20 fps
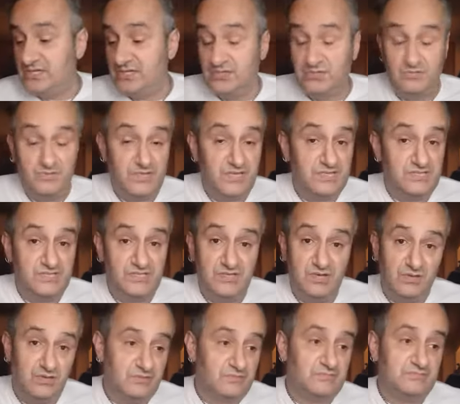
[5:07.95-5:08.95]
who is
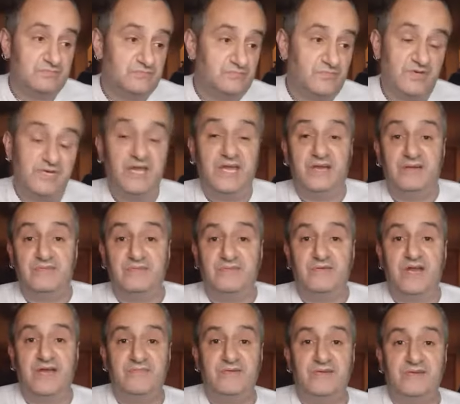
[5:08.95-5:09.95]
not renowned
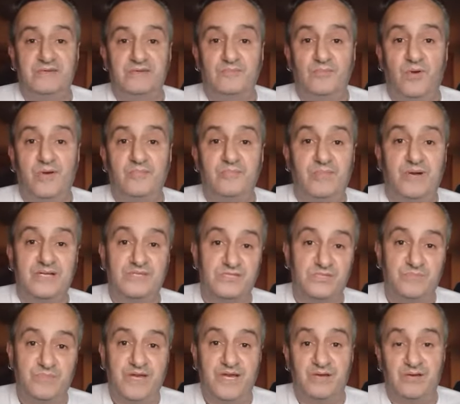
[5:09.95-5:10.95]
for having one
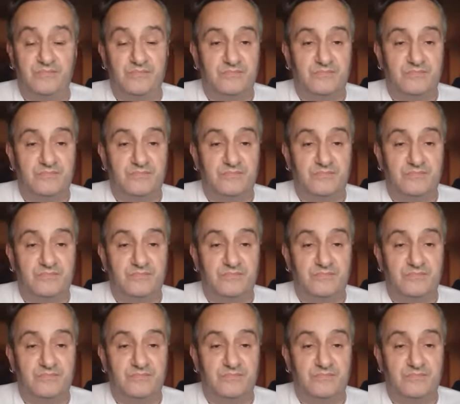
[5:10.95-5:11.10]
punch power,